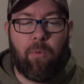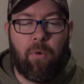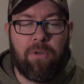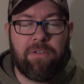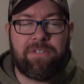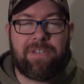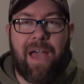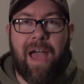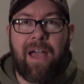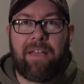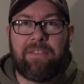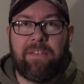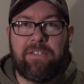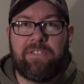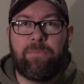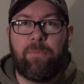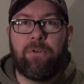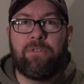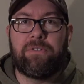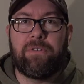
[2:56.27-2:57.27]
wool sock, these
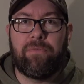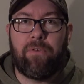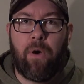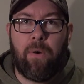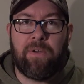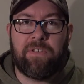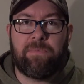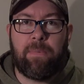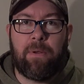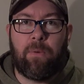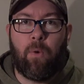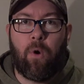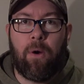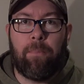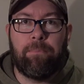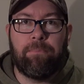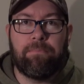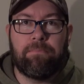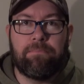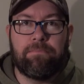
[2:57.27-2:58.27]
boots have always been warm.
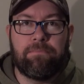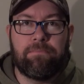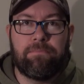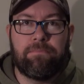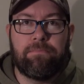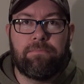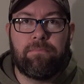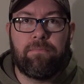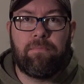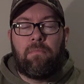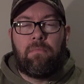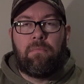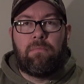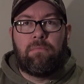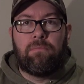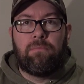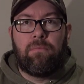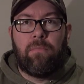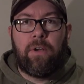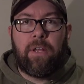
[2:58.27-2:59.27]

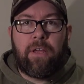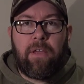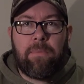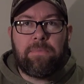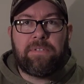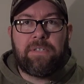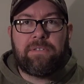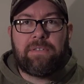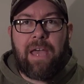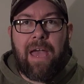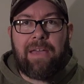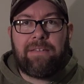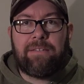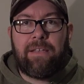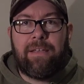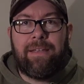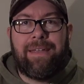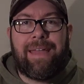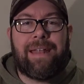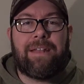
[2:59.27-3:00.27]
When it comes to
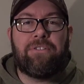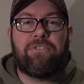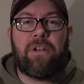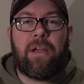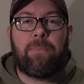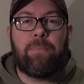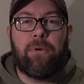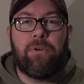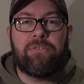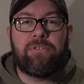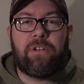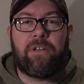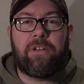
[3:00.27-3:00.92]
sizing, Kenetrek boots are